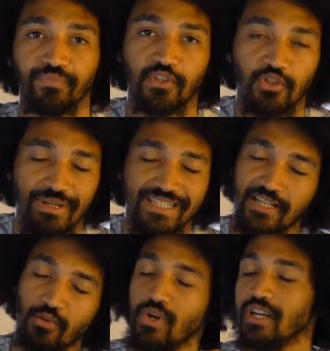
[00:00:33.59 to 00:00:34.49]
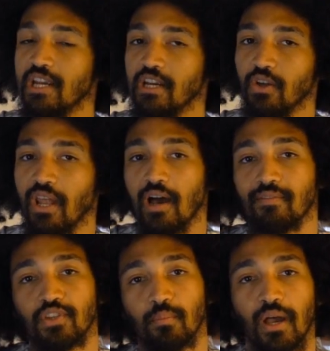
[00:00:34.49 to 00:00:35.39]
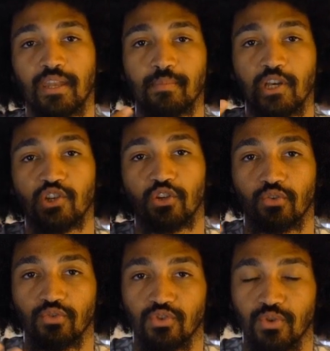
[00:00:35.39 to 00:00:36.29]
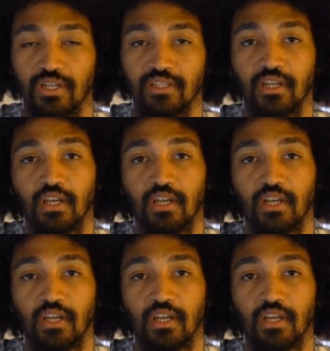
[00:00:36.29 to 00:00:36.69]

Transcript: So basically rigging gonna have some animation constraint,